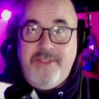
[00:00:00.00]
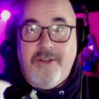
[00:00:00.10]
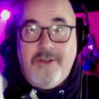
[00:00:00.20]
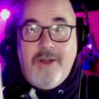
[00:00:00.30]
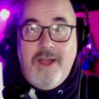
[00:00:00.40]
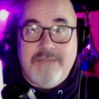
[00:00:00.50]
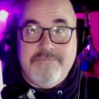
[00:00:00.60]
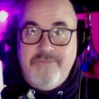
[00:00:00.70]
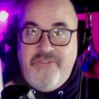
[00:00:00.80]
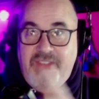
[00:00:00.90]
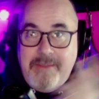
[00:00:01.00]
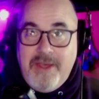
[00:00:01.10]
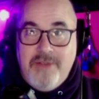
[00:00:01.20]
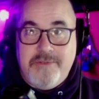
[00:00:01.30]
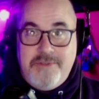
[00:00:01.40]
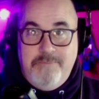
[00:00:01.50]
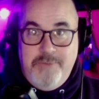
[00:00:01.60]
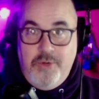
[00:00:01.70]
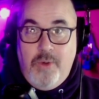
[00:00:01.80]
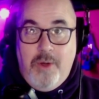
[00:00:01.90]
They're a female
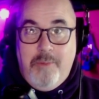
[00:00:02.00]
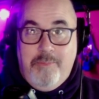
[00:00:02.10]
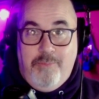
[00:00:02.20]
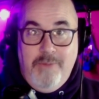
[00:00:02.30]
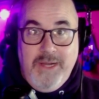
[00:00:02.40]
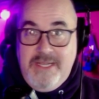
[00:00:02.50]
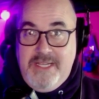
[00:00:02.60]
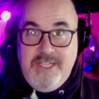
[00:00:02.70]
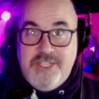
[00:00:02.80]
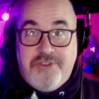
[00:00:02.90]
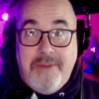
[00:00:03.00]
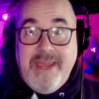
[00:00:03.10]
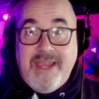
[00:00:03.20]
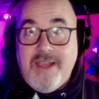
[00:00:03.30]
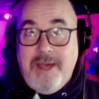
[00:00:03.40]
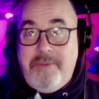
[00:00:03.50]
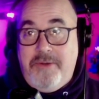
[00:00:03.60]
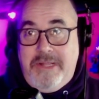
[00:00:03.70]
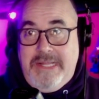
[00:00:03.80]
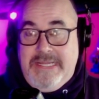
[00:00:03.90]
duo streaming
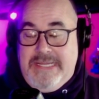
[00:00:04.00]
couple.